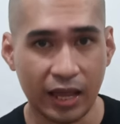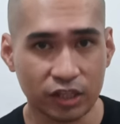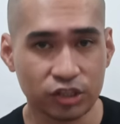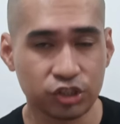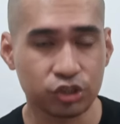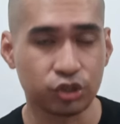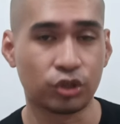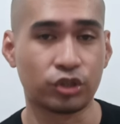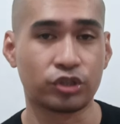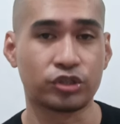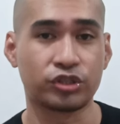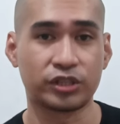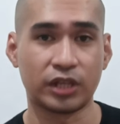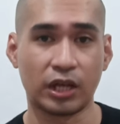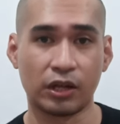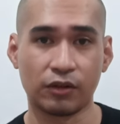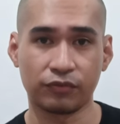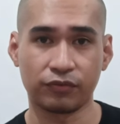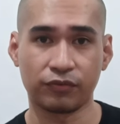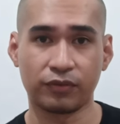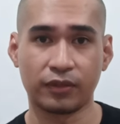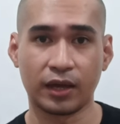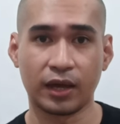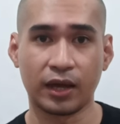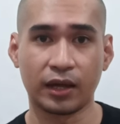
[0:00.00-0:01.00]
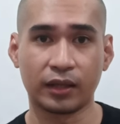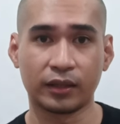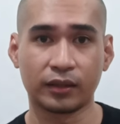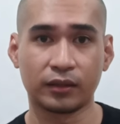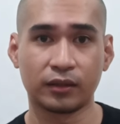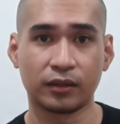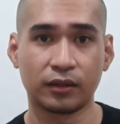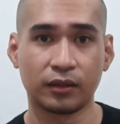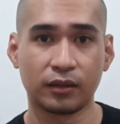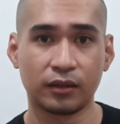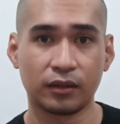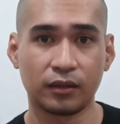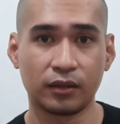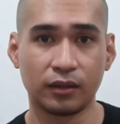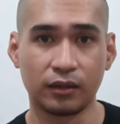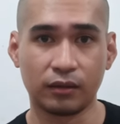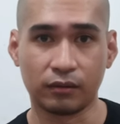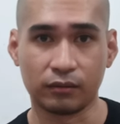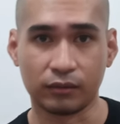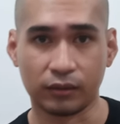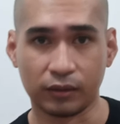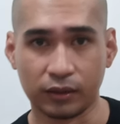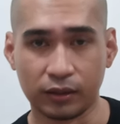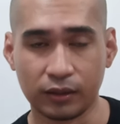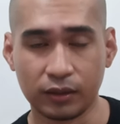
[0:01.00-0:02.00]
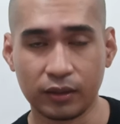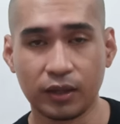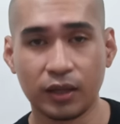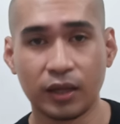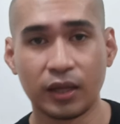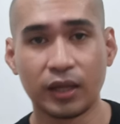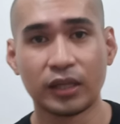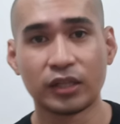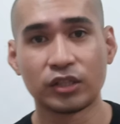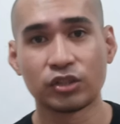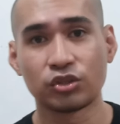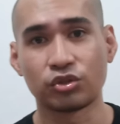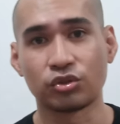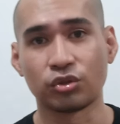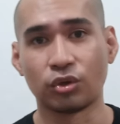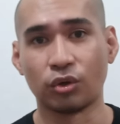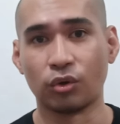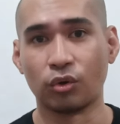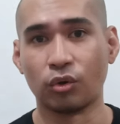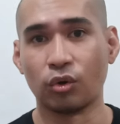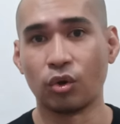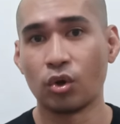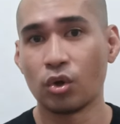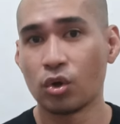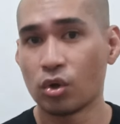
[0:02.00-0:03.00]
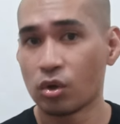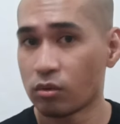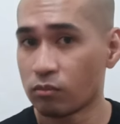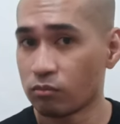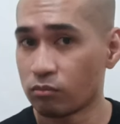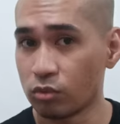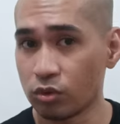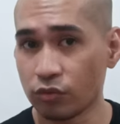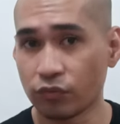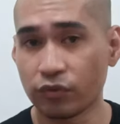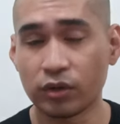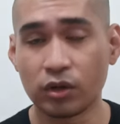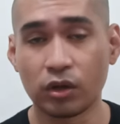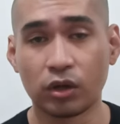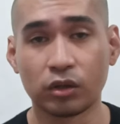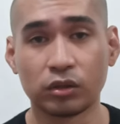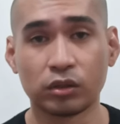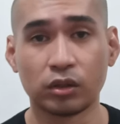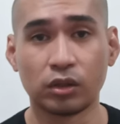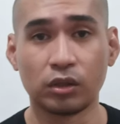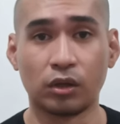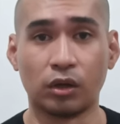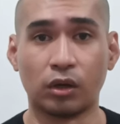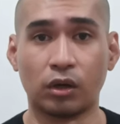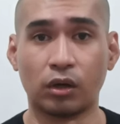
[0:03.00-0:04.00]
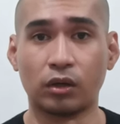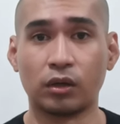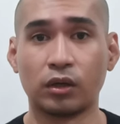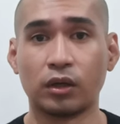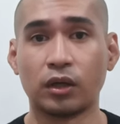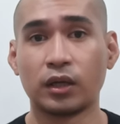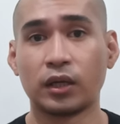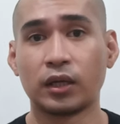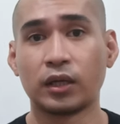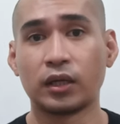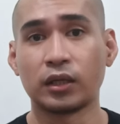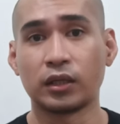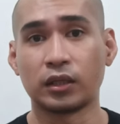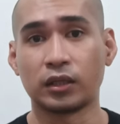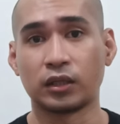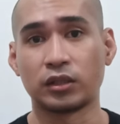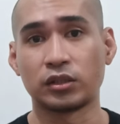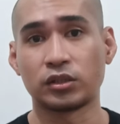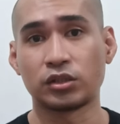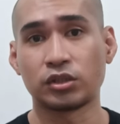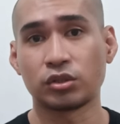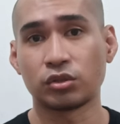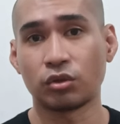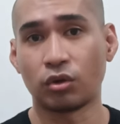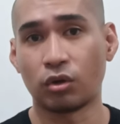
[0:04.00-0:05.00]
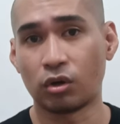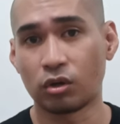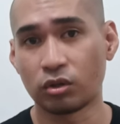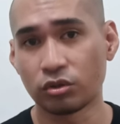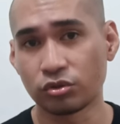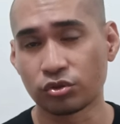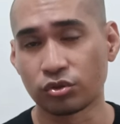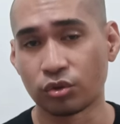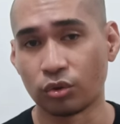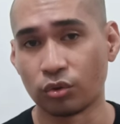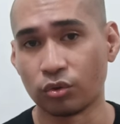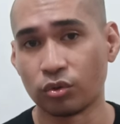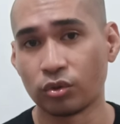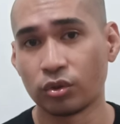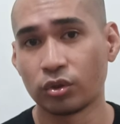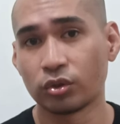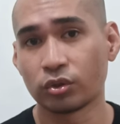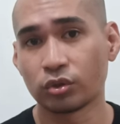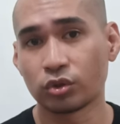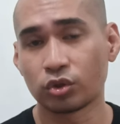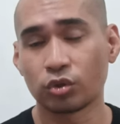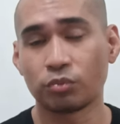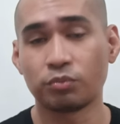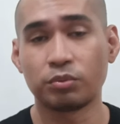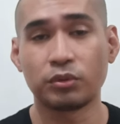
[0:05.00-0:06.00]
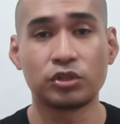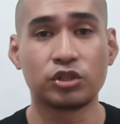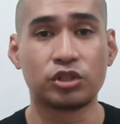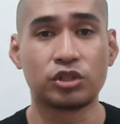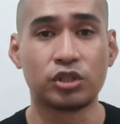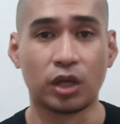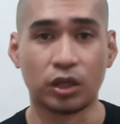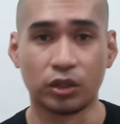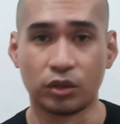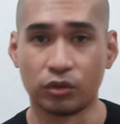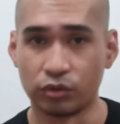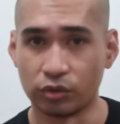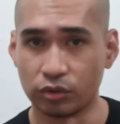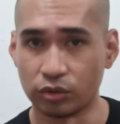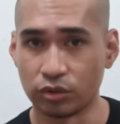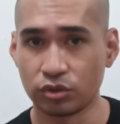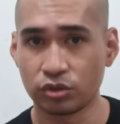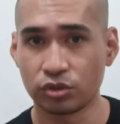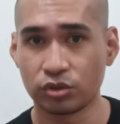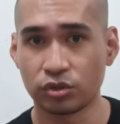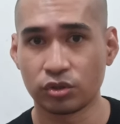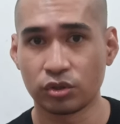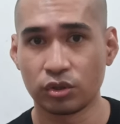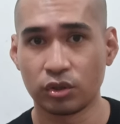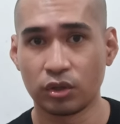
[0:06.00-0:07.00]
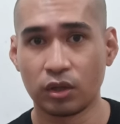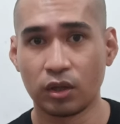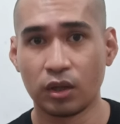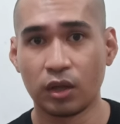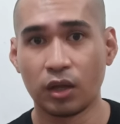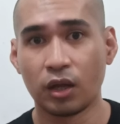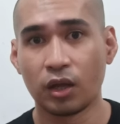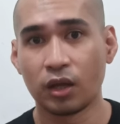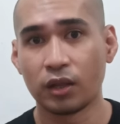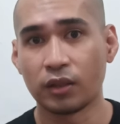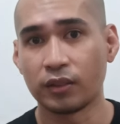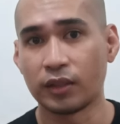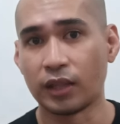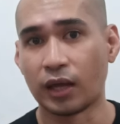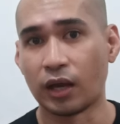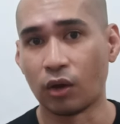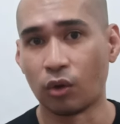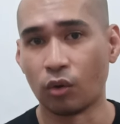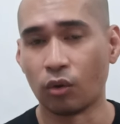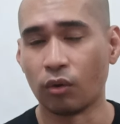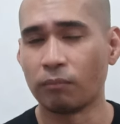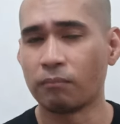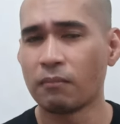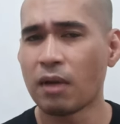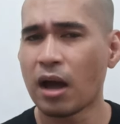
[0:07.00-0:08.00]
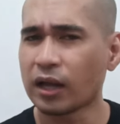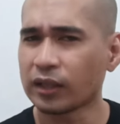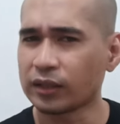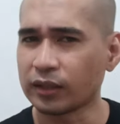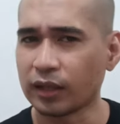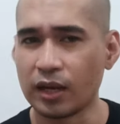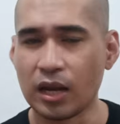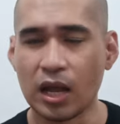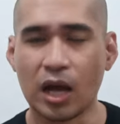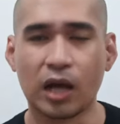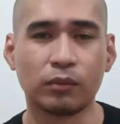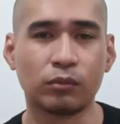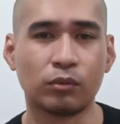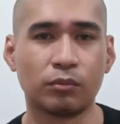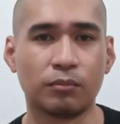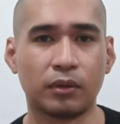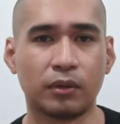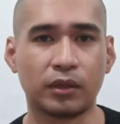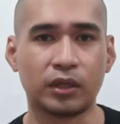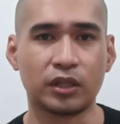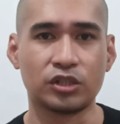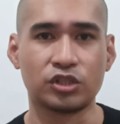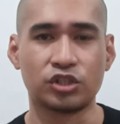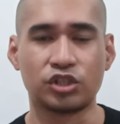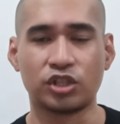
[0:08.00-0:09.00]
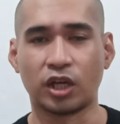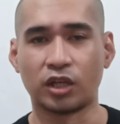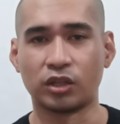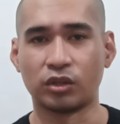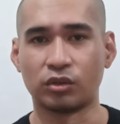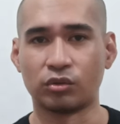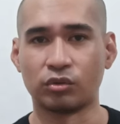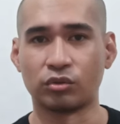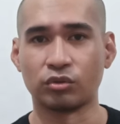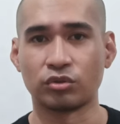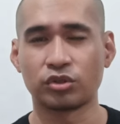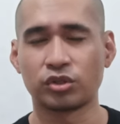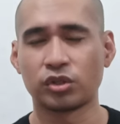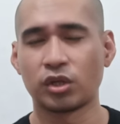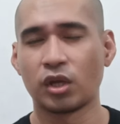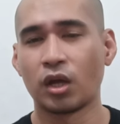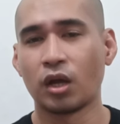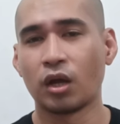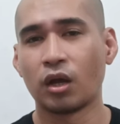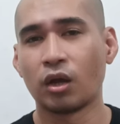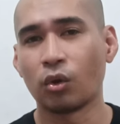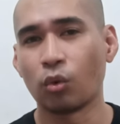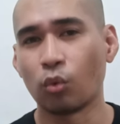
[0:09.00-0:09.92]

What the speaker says: Ask yourself that. Okay? So, moving on along is also to be generous. Now, bakit kailangan mo maging generous?